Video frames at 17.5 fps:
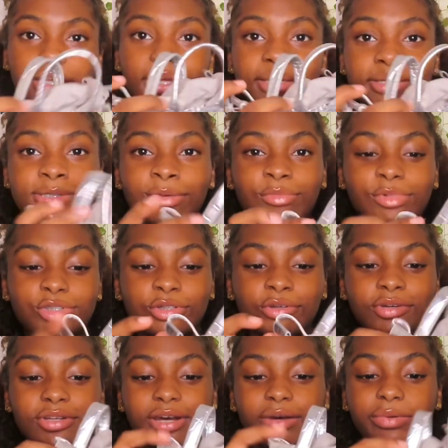It's so much
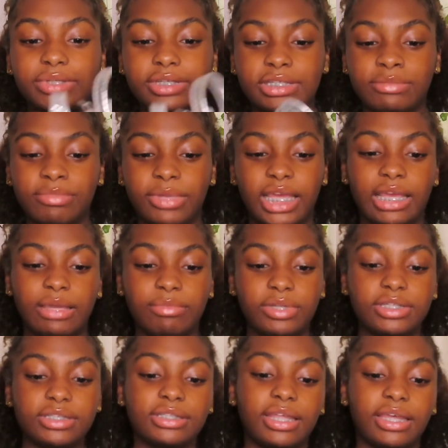going on with this bag,
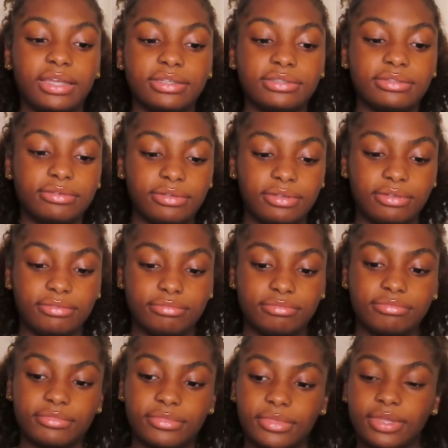but it's like so cute.
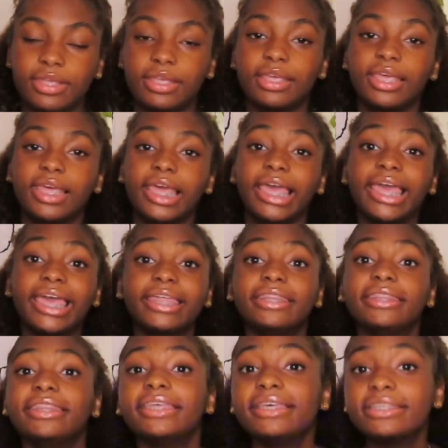
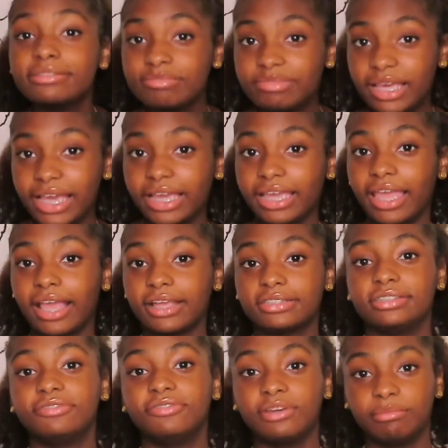And this bag
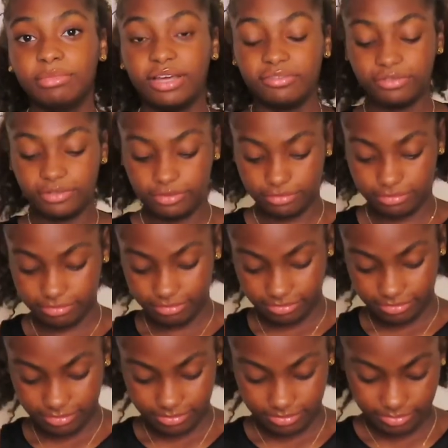actually fit my phone,
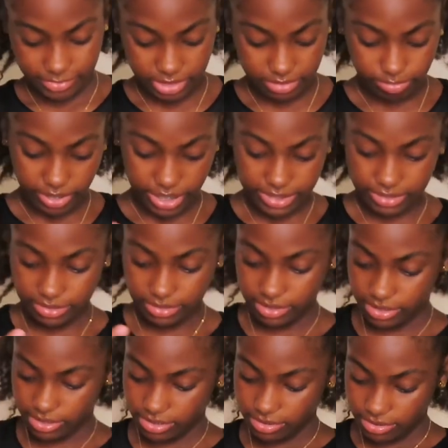
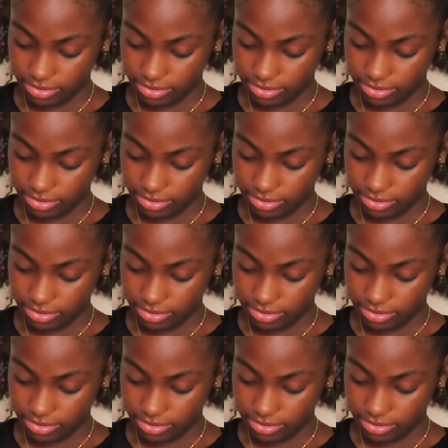surprisingly.